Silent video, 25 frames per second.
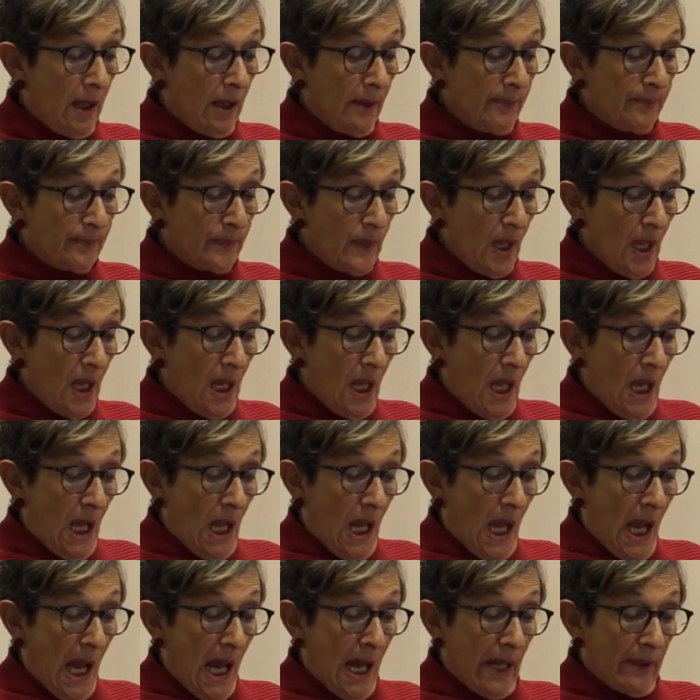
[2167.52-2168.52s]

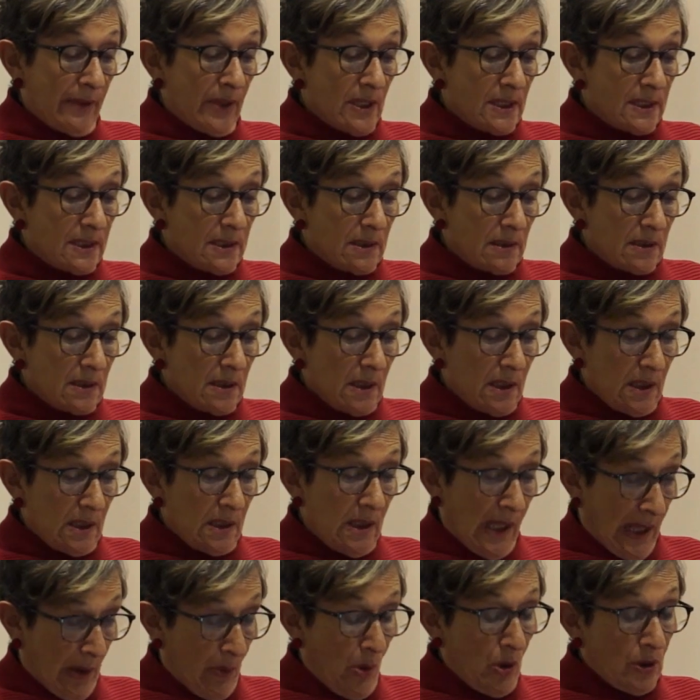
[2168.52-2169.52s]
And this,
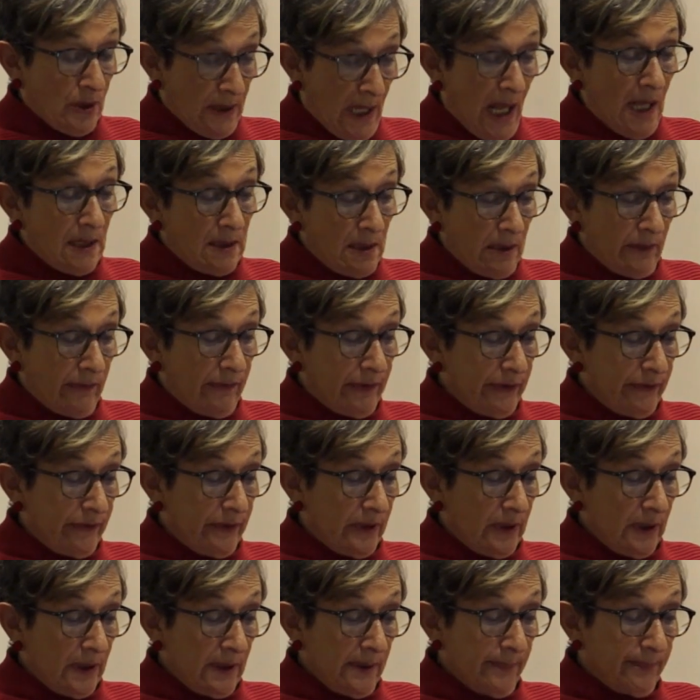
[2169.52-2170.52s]
it was
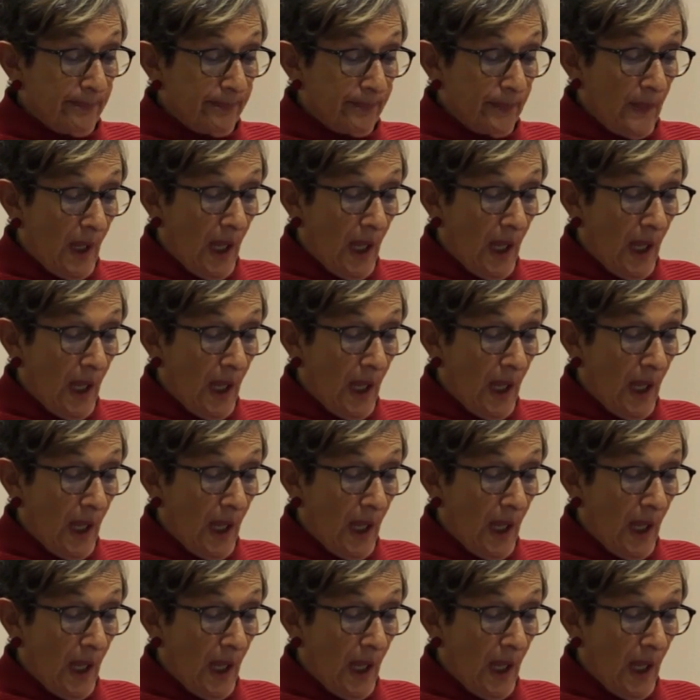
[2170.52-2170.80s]
1950.